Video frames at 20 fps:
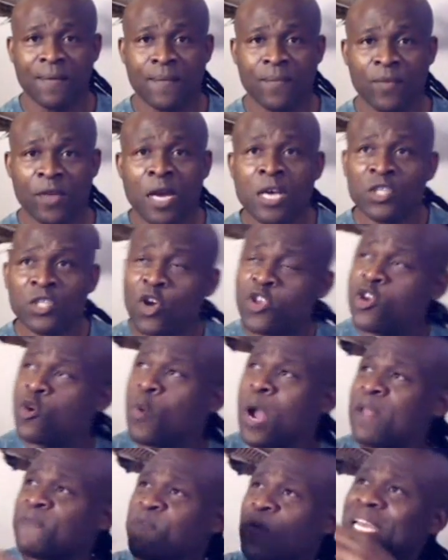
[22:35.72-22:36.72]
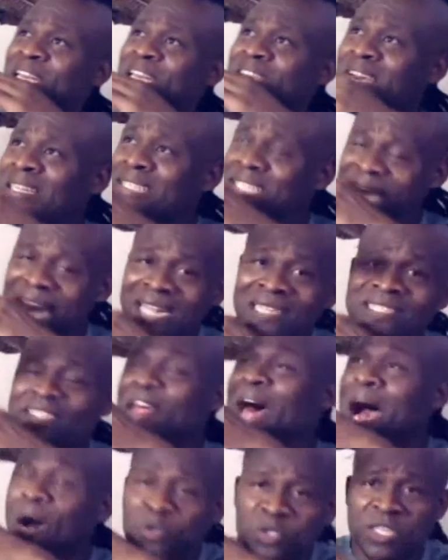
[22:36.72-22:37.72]
So you went from being a
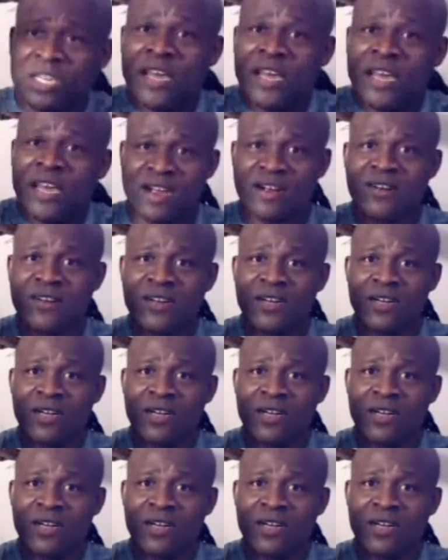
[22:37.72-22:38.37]
10,000-aire,